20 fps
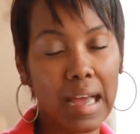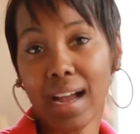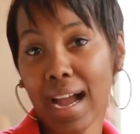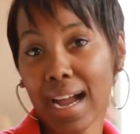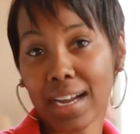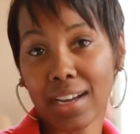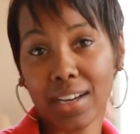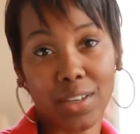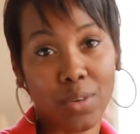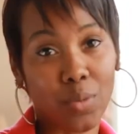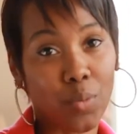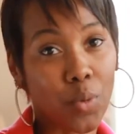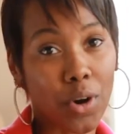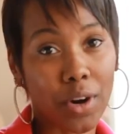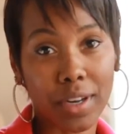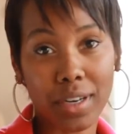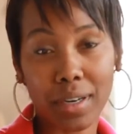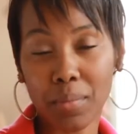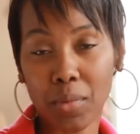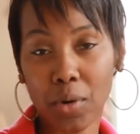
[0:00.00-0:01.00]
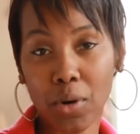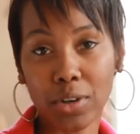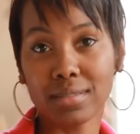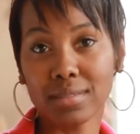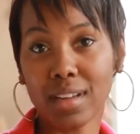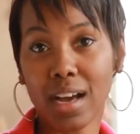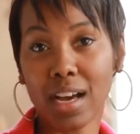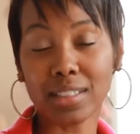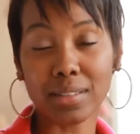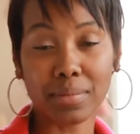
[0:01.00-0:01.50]
I couldn't work anymore,
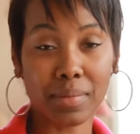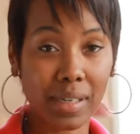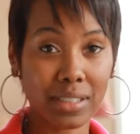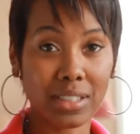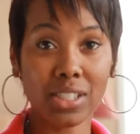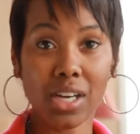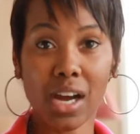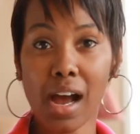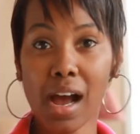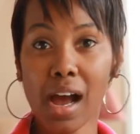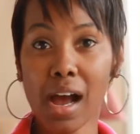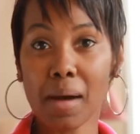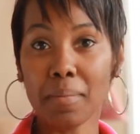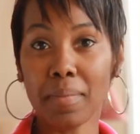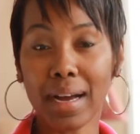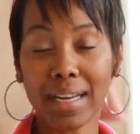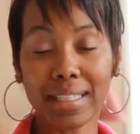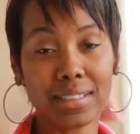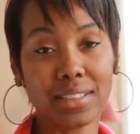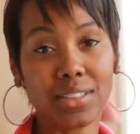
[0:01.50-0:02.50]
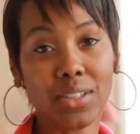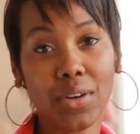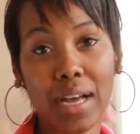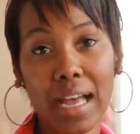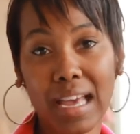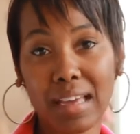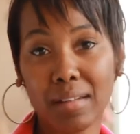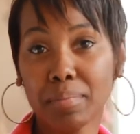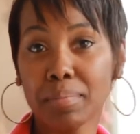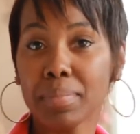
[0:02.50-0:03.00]
lost my job, I still
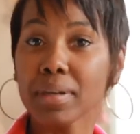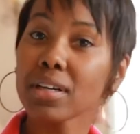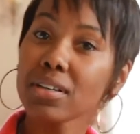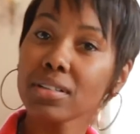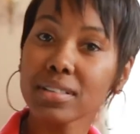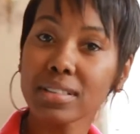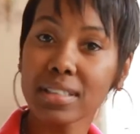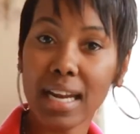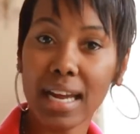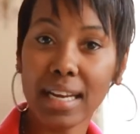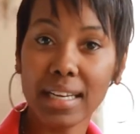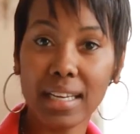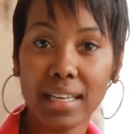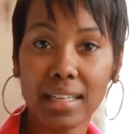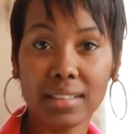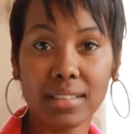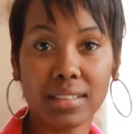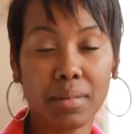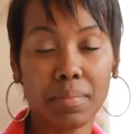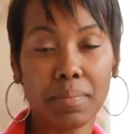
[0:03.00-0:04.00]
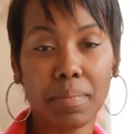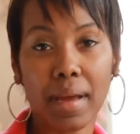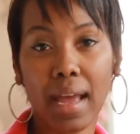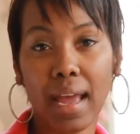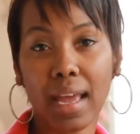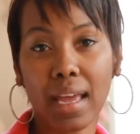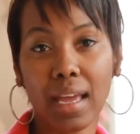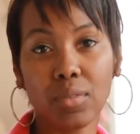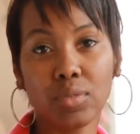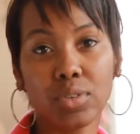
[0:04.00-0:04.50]
had bills that I needed to
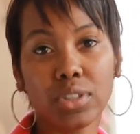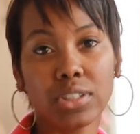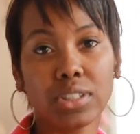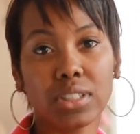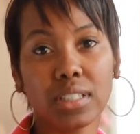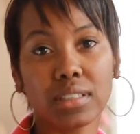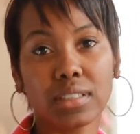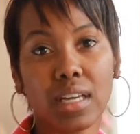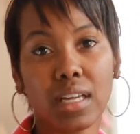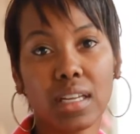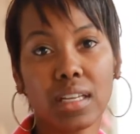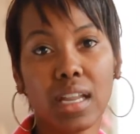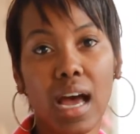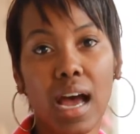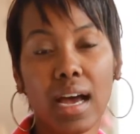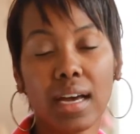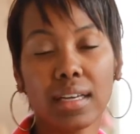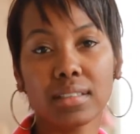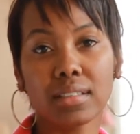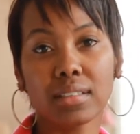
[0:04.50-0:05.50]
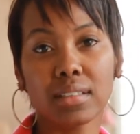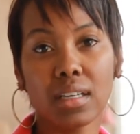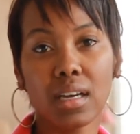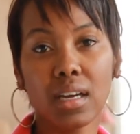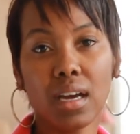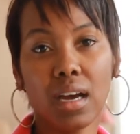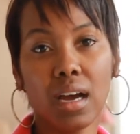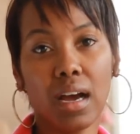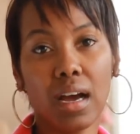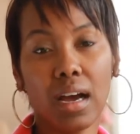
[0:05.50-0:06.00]
pay. It was just a lot
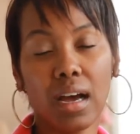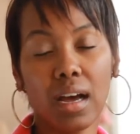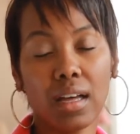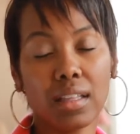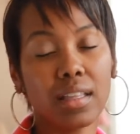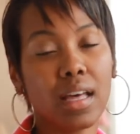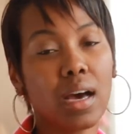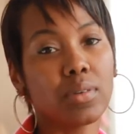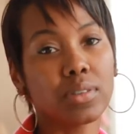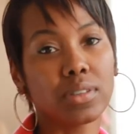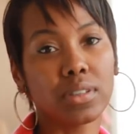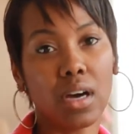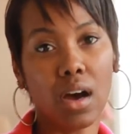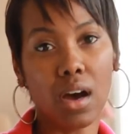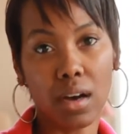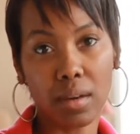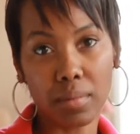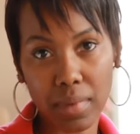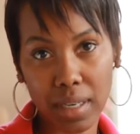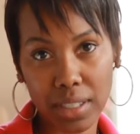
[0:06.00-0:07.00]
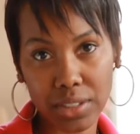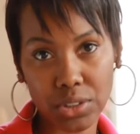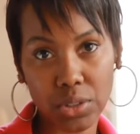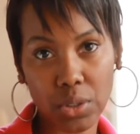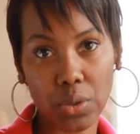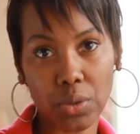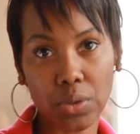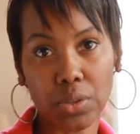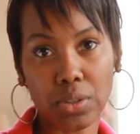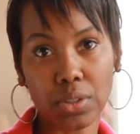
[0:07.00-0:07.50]
that was on my
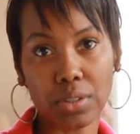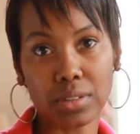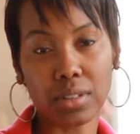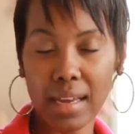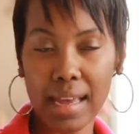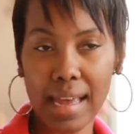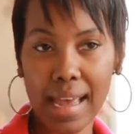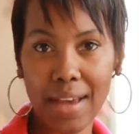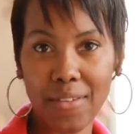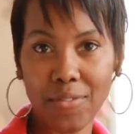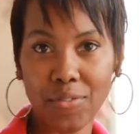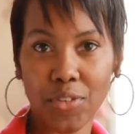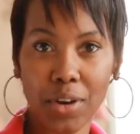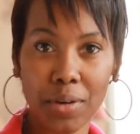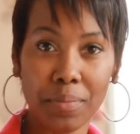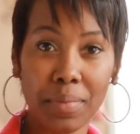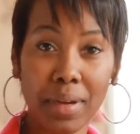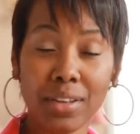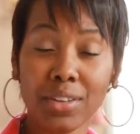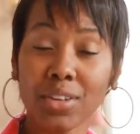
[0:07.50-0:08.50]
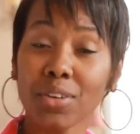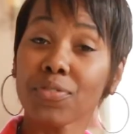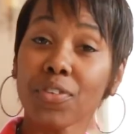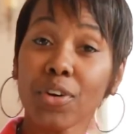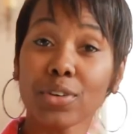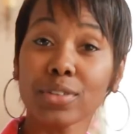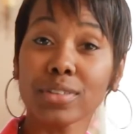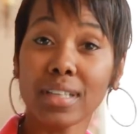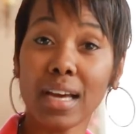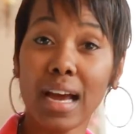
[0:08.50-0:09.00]
shoulders. And for it being your
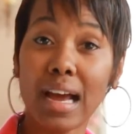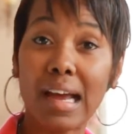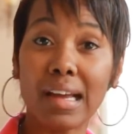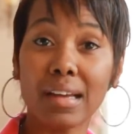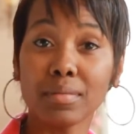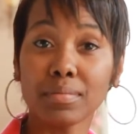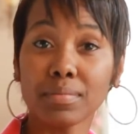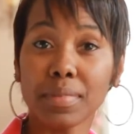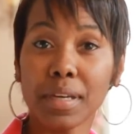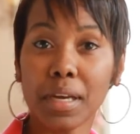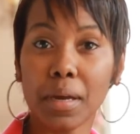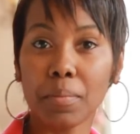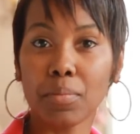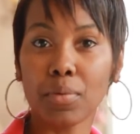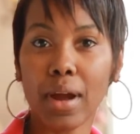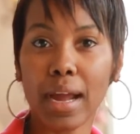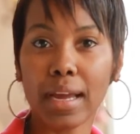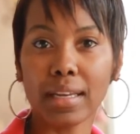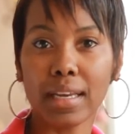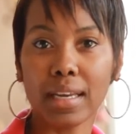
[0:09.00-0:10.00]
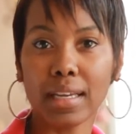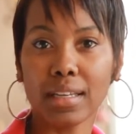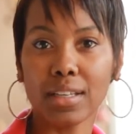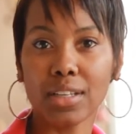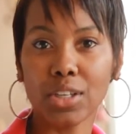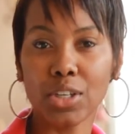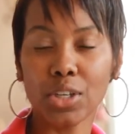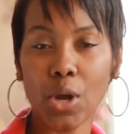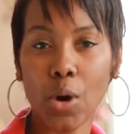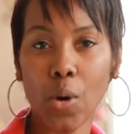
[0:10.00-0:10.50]
first time being pregnant,
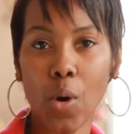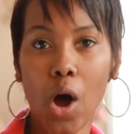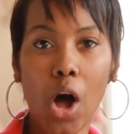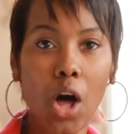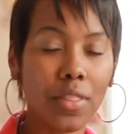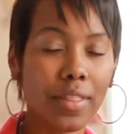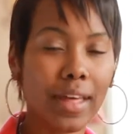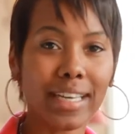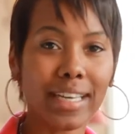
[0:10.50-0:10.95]
you know, all the